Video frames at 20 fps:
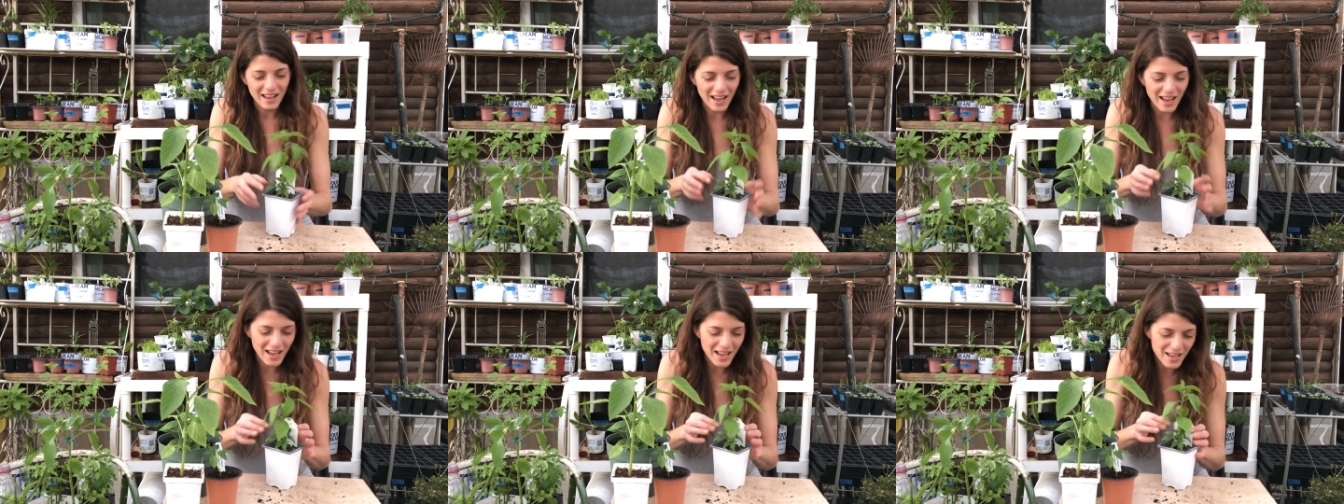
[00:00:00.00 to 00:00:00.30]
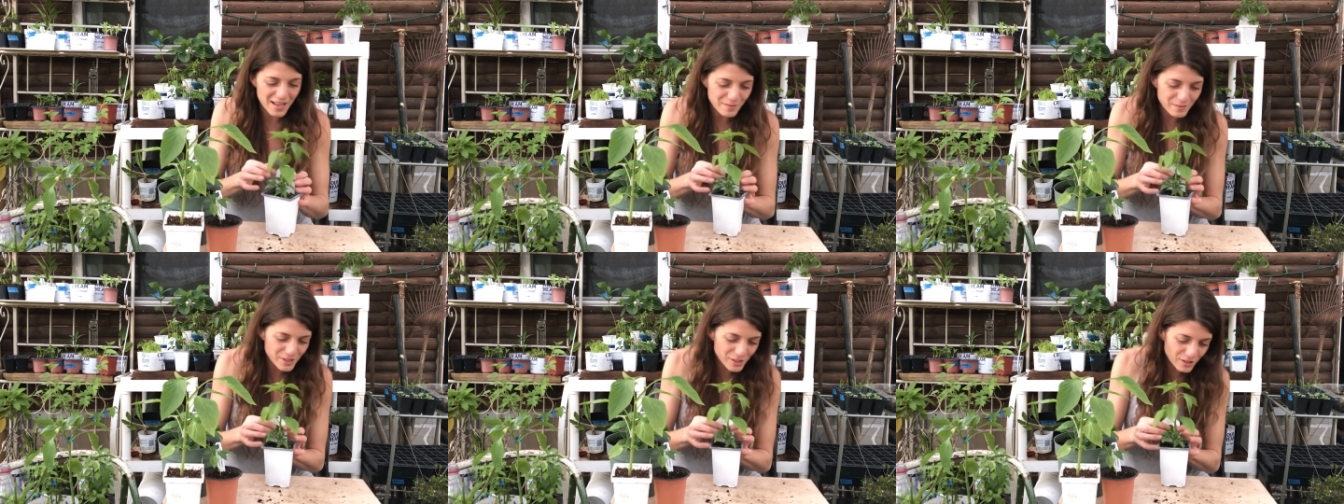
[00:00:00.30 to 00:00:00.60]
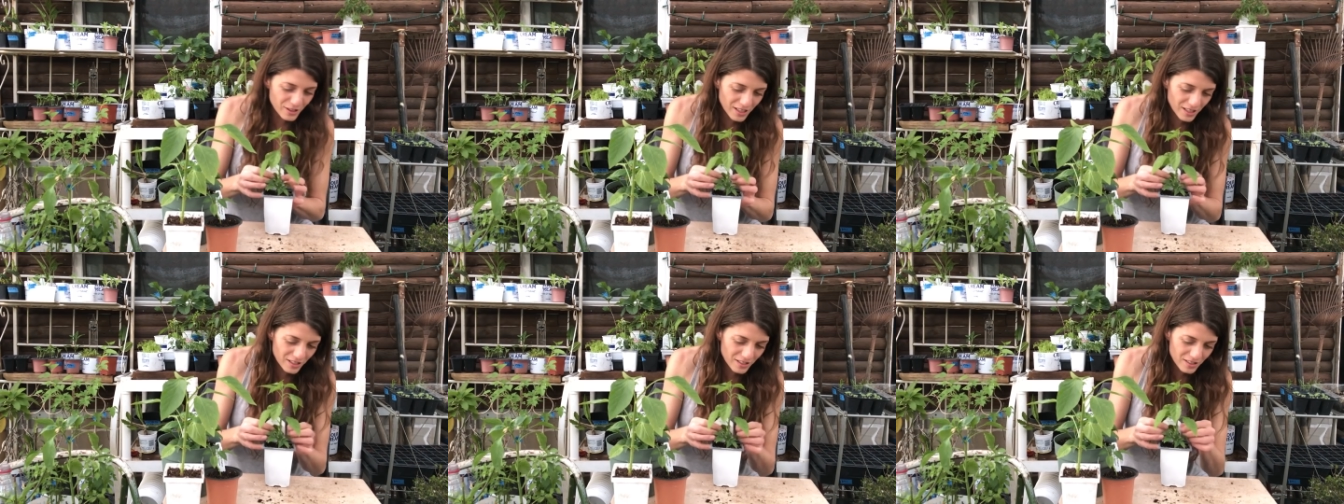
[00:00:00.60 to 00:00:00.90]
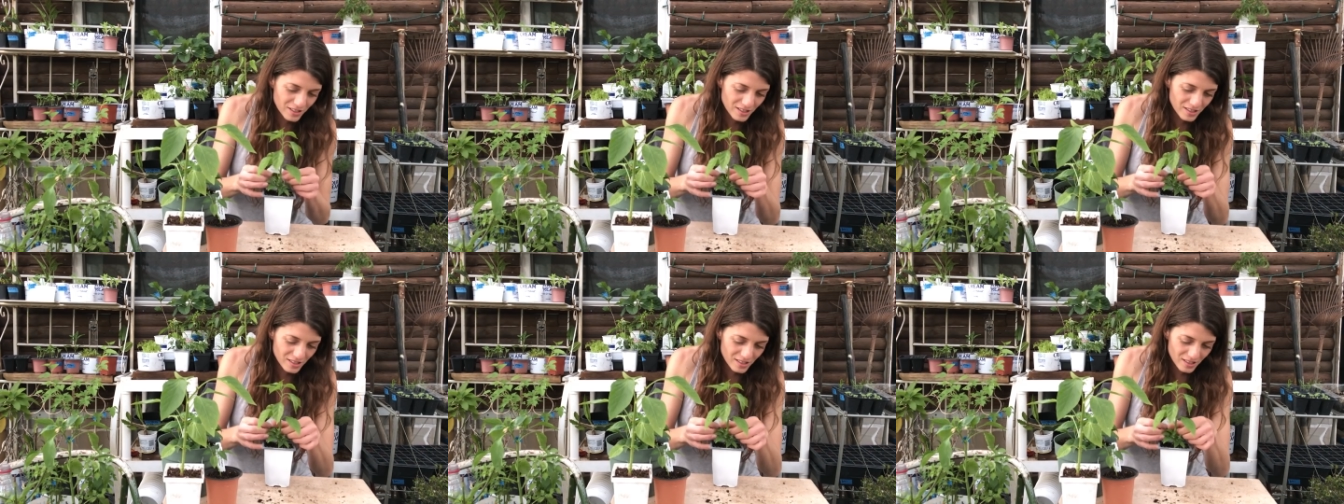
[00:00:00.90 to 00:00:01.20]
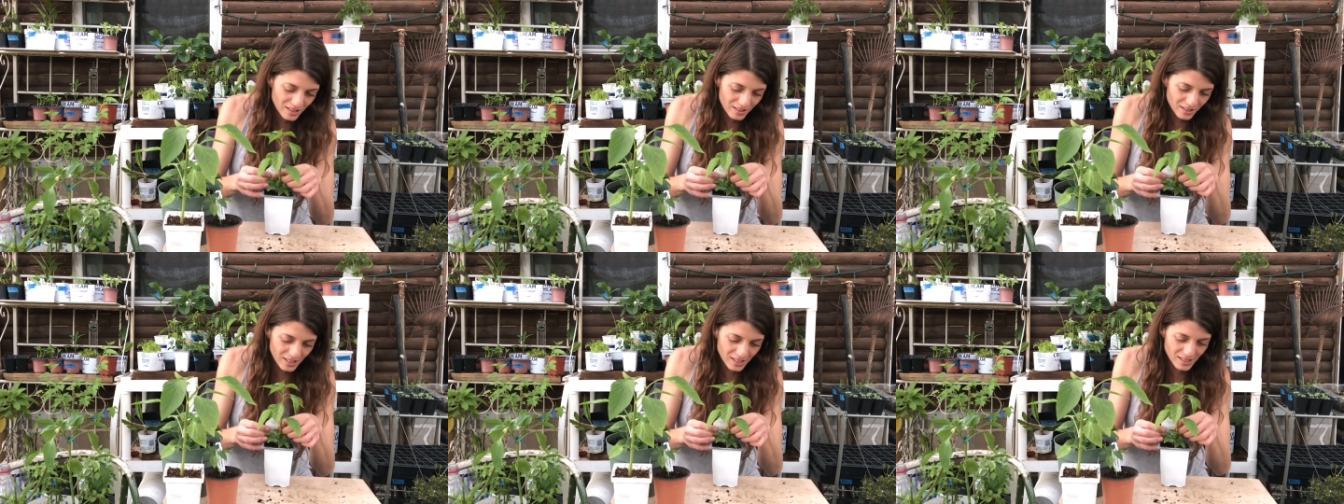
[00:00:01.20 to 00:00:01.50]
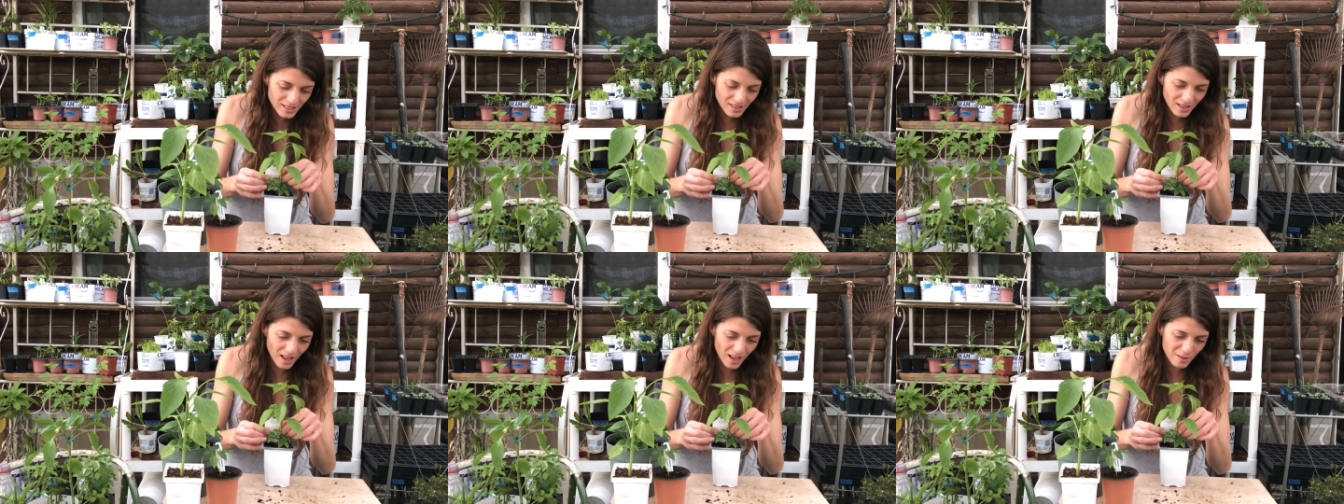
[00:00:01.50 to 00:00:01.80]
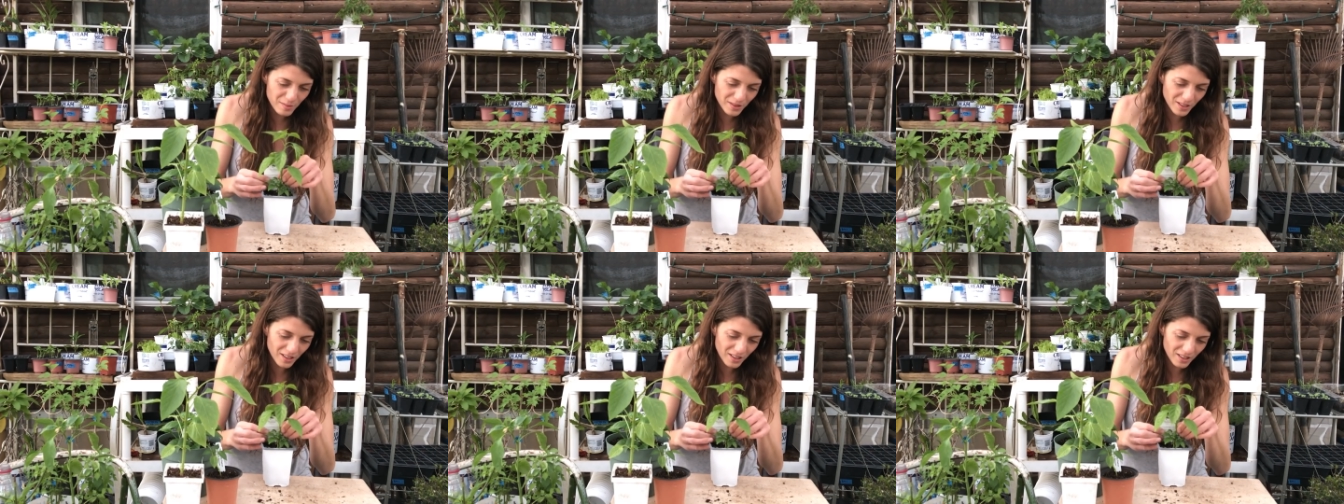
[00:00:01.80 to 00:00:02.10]
Um, so there's, this is a
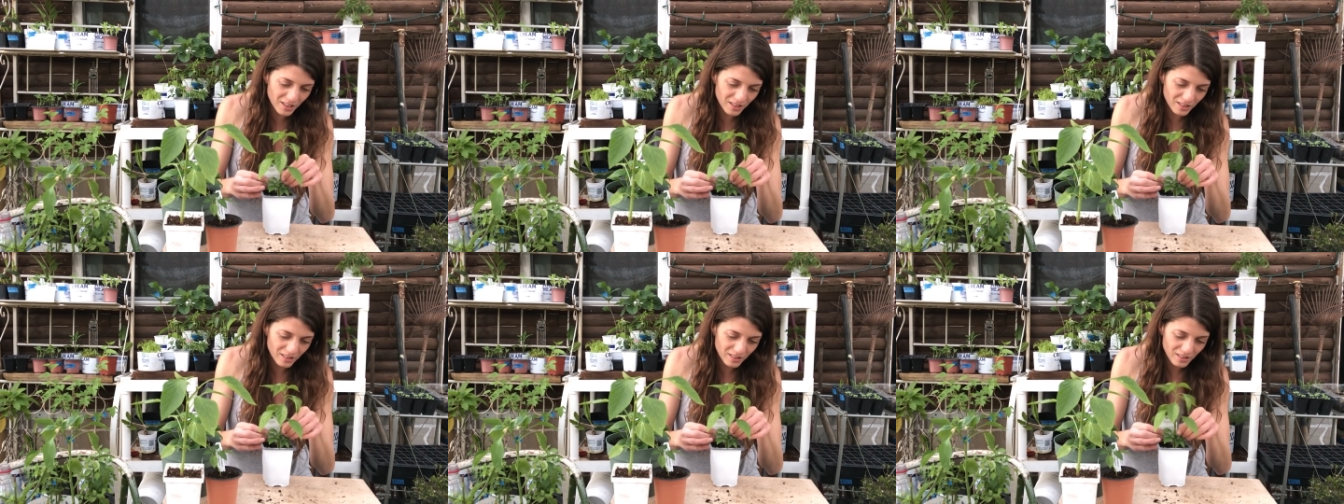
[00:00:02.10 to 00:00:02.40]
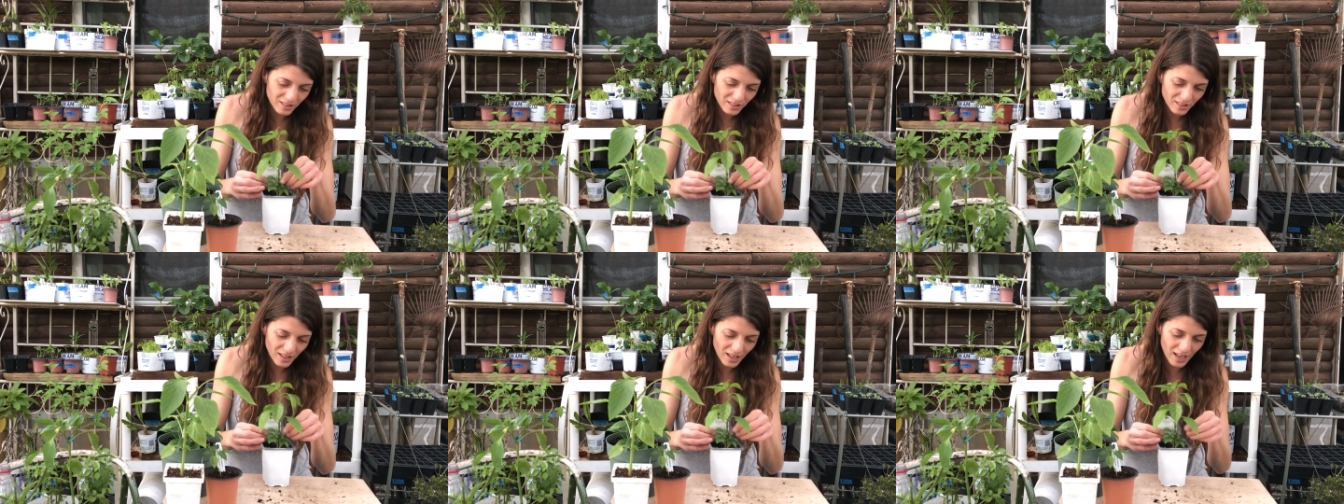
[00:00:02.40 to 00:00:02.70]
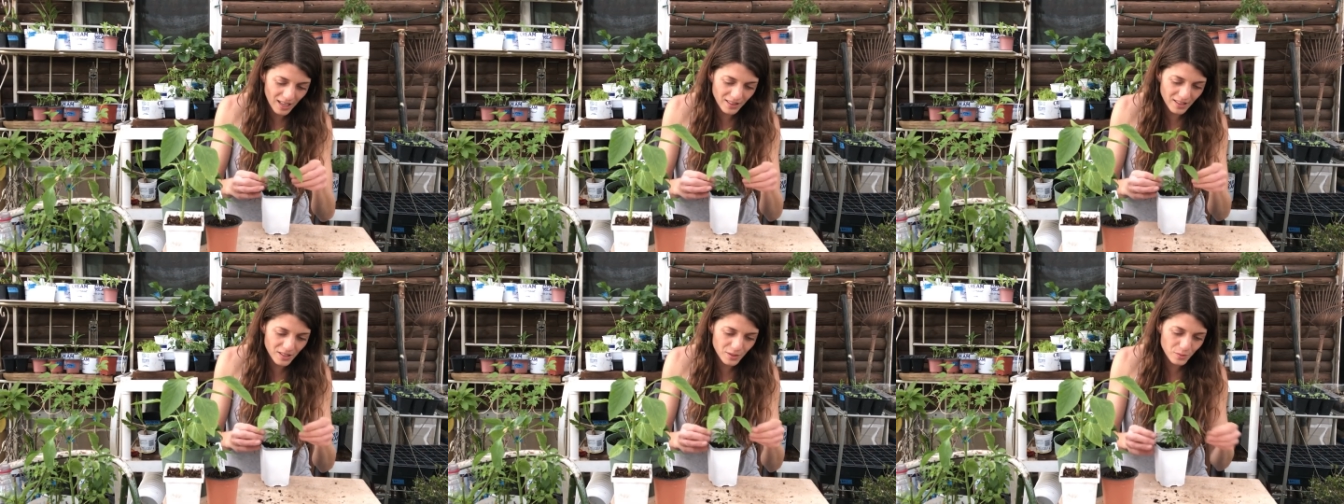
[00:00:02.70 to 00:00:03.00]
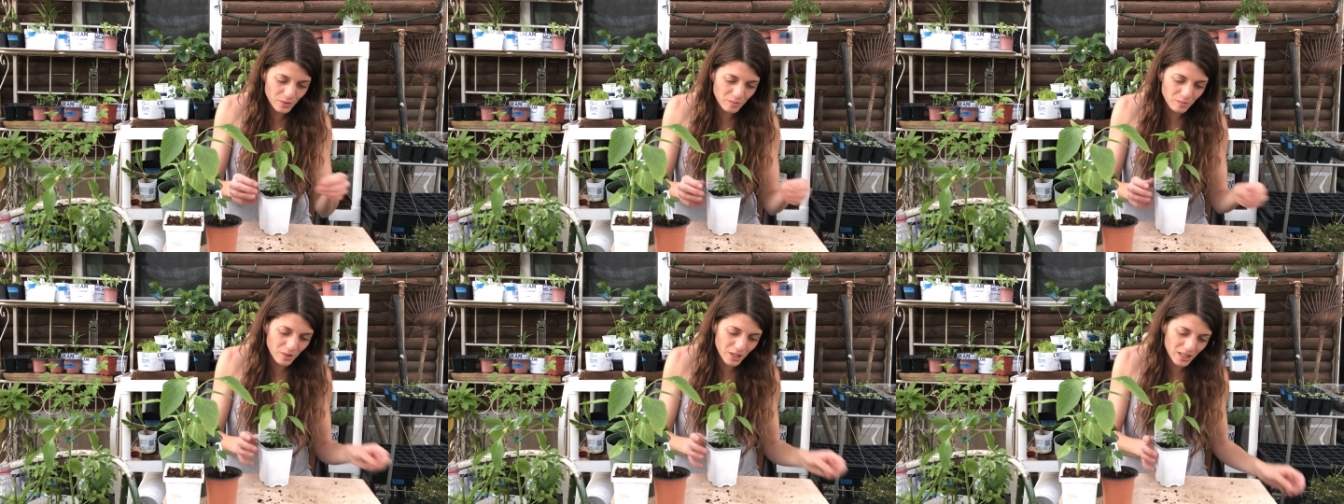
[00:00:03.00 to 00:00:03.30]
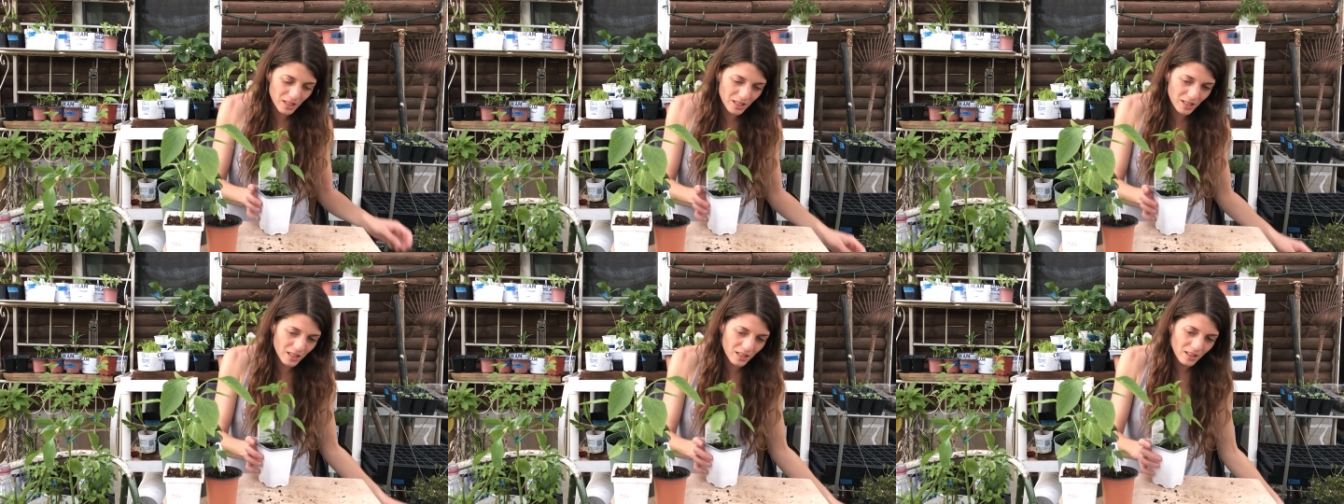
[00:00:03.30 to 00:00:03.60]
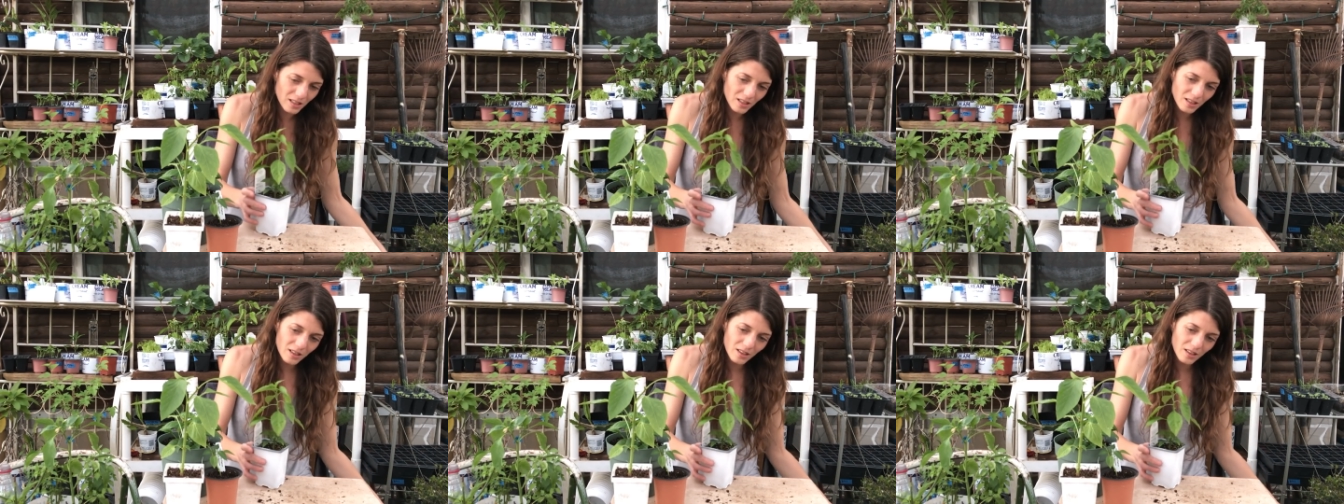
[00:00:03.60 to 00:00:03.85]
habanero and this would be